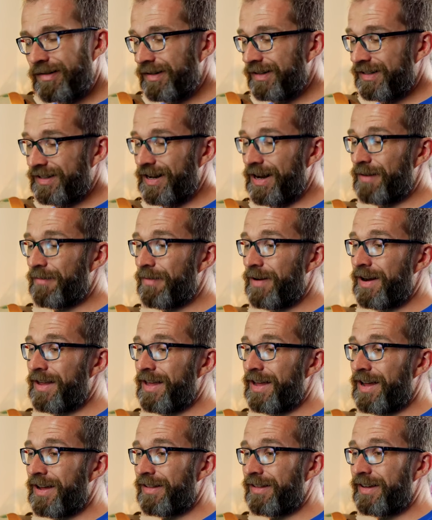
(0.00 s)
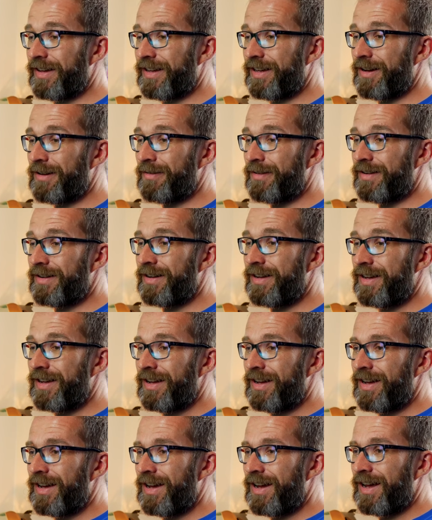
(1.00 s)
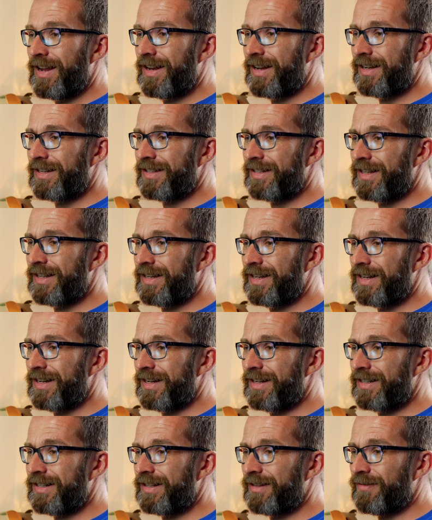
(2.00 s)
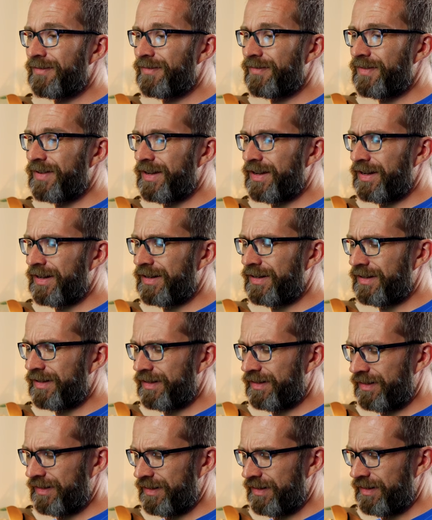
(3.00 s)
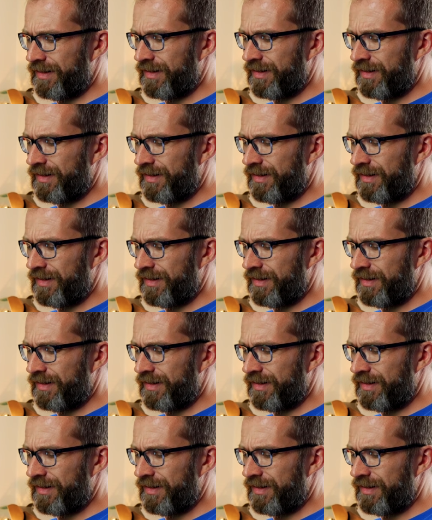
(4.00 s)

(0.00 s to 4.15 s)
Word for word: understand where the hell they're going unless they connect to the fans,